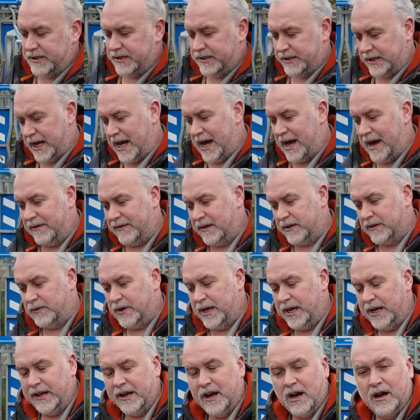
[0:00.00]
they're calving
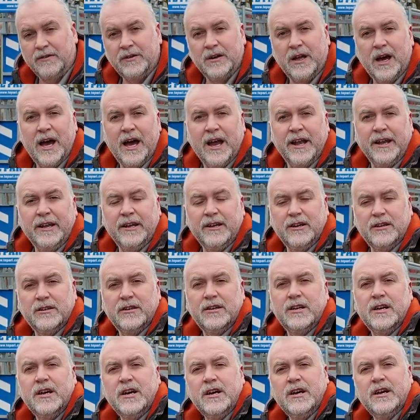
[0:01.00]
away an awful lot handier,
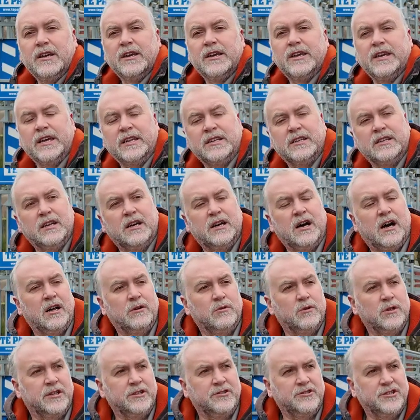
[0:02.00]
getting on
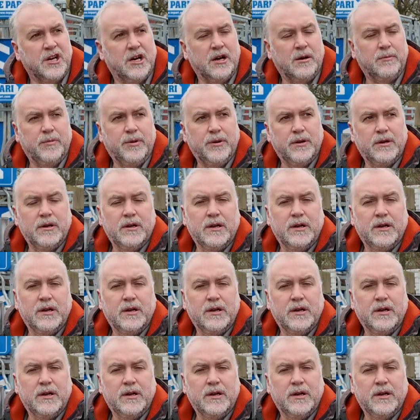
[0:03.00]
with the job.